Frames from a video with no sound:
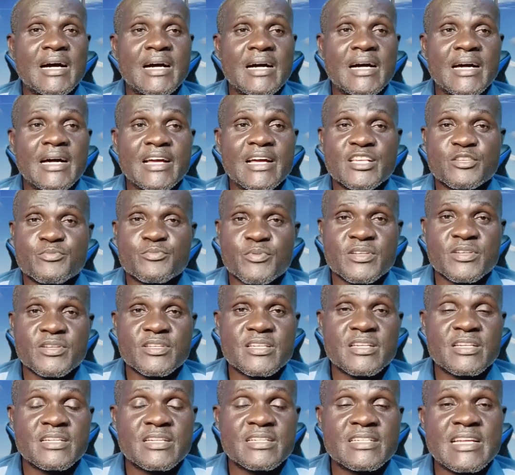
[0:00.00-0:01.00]

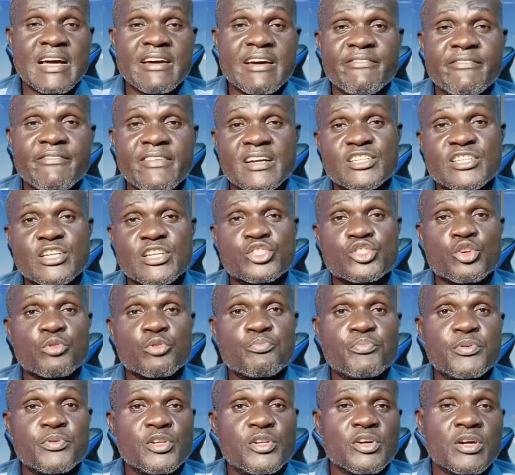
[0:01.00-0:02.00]
expressing divergent
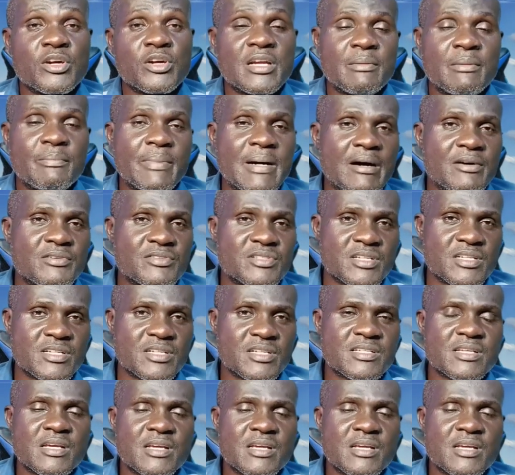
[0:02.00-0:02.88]
opinion about it.